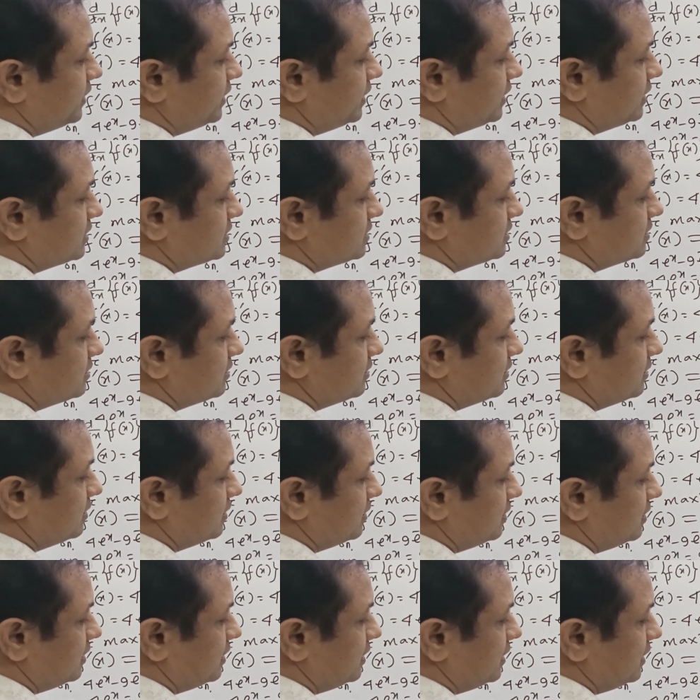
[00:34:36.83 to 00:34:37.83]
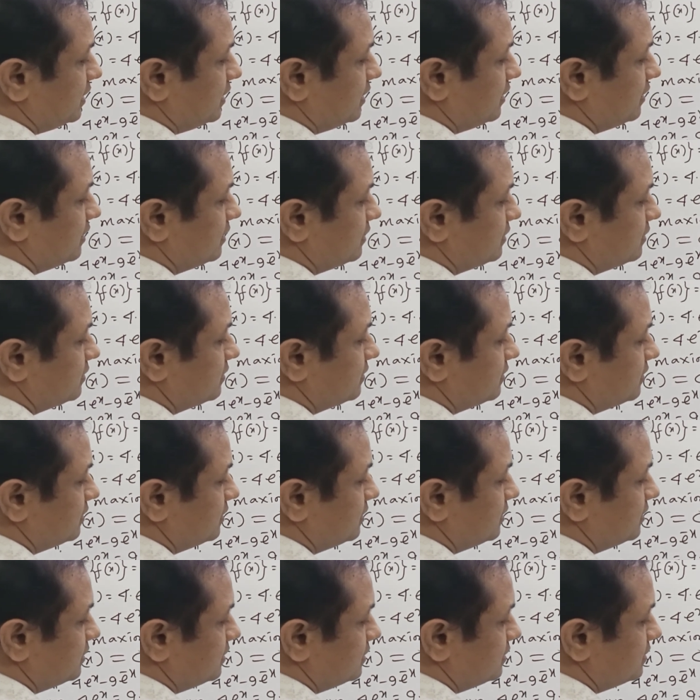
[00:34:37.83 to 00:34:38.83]
x, ln
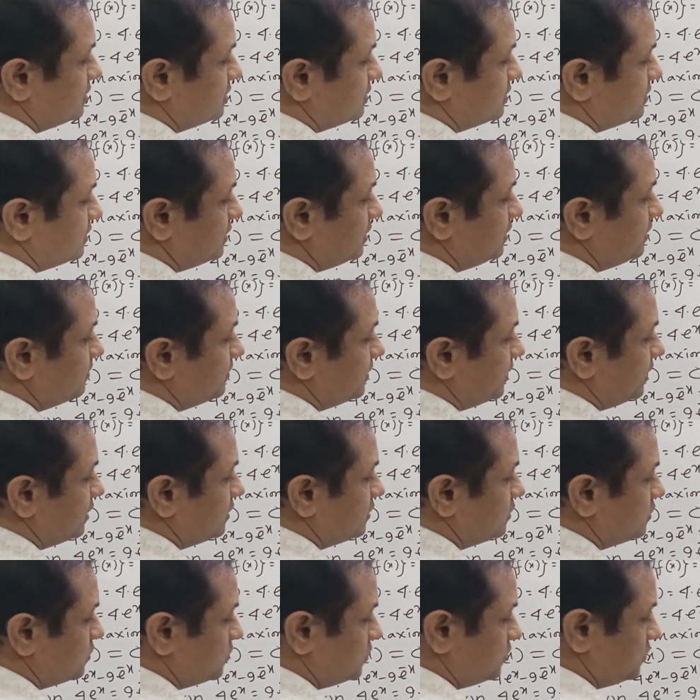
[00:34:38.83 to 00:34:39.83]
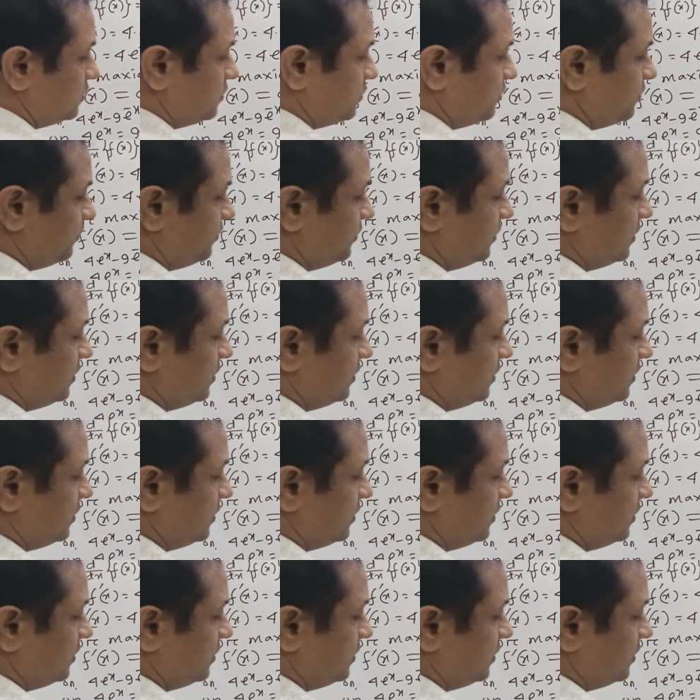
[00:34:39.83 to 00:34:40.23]
3 by 2.